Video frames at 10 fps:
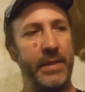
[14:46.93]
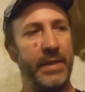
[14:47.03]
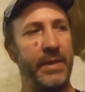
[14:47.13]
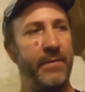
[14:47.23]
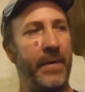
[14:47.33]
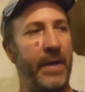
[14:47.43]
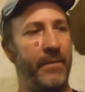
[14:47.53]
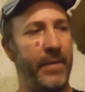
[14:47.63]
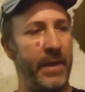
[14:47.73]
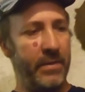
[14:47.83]

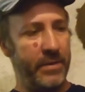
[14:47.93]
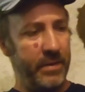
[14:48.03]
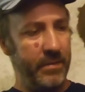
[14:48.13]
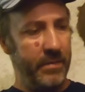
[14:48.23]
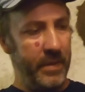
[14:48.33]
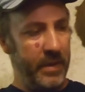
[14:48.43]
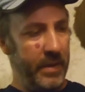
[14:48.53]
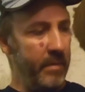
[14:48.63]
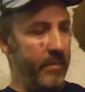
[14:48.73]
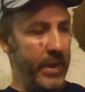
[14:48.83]
65,000
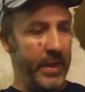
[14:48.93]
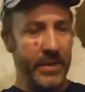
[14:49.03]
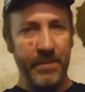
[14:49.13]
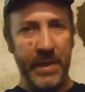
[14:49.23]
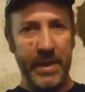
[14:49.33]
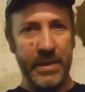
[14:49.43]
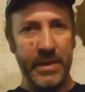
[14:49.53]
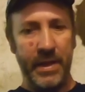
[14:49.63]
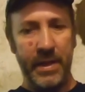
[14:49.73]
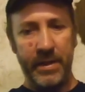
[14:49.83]
plus
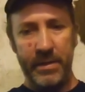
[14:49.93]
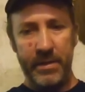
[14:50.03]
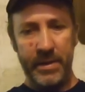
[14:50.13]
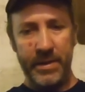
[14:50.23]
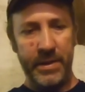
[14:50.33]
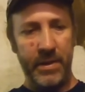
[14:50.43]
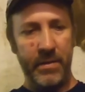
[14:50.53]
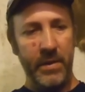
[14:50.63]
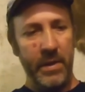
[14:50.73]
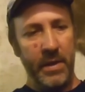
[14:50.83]
PSI gun. So
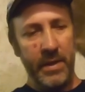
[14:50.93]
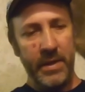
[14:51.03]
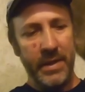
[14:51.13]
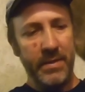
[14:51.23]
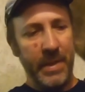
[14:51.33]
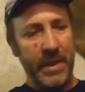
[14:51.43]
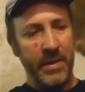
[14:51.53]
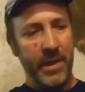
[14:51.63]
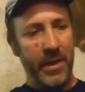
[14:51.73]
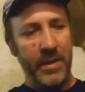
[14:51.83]
that's about
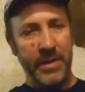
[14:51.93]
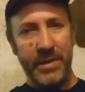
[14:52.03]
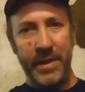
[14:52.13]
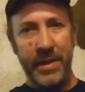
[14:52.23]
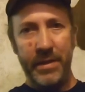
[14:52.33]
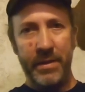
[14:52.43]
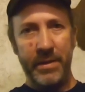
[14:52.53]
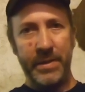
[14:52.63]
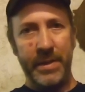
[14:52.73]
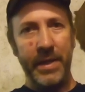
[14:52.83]
as hot as any
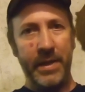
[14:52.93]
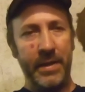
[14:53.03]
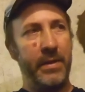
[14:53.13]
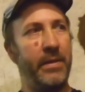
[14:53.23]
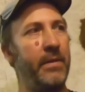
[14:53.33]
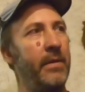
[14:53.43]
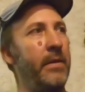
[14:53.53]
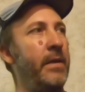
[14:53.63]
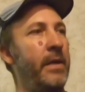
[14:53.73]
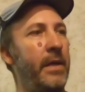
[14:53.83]
guns get.
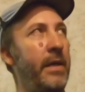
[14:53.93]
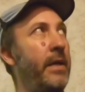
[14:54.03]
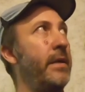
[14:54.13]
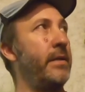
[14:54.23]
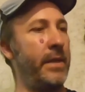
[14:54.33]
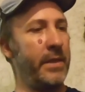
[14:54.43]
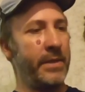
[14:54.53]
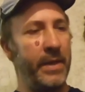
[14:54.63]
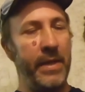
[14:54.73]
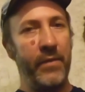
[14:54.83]
And
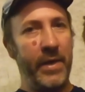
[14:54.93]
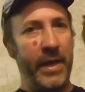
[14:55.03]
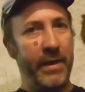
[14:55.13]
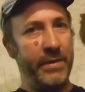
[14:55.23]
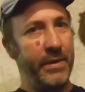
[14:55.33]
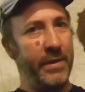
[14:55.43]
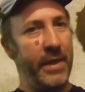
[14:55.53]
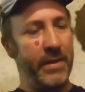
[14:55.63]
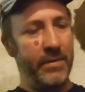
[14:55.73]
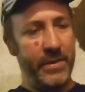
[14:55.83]
this lever action
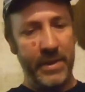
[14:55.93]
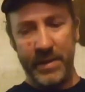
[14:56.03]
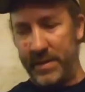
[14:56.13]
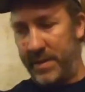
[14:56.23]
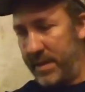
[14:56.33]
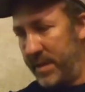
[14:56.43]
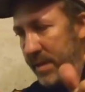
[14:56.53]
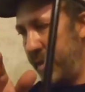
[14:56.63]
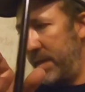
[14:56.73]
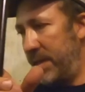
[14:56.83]
handles it.
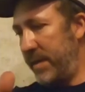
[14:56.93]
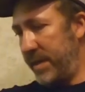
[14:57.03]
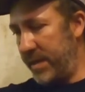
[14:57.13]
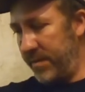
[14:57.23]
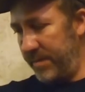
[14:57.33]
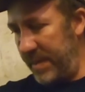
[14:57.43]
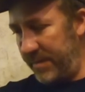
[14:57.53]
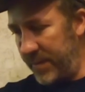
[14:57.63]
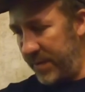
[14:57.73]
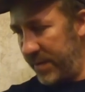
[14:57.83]
Now you got to
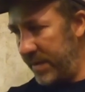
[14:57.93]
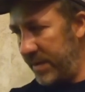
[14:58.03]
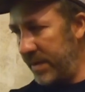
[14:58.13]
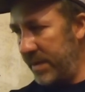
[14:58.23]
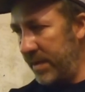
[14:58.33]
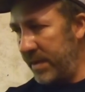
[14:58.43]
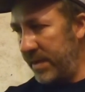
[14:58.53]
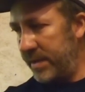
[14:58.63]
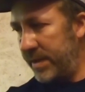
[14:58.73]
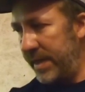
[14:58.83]
remember
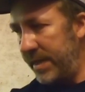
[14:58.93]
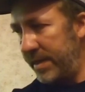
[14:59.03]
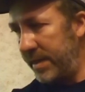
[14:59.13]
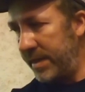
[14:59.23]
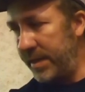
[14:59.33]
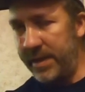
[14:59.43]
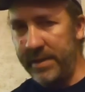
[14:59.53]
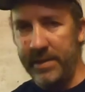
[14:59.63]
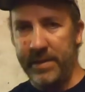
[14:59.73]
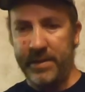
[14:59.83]
that it
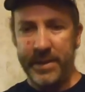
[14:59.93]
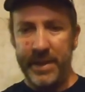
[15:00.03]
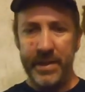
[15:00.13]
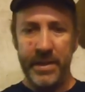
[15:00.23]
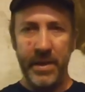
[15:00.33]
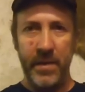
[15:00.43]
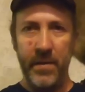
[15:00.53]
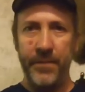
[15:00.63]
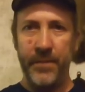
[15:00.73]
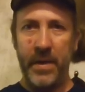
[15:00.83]
didn't
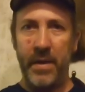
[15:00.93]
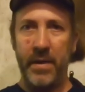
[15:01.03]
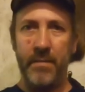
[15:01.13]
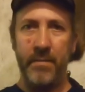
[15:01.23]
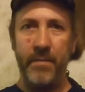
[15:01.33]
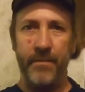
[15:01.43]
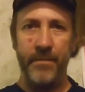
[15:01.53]
go from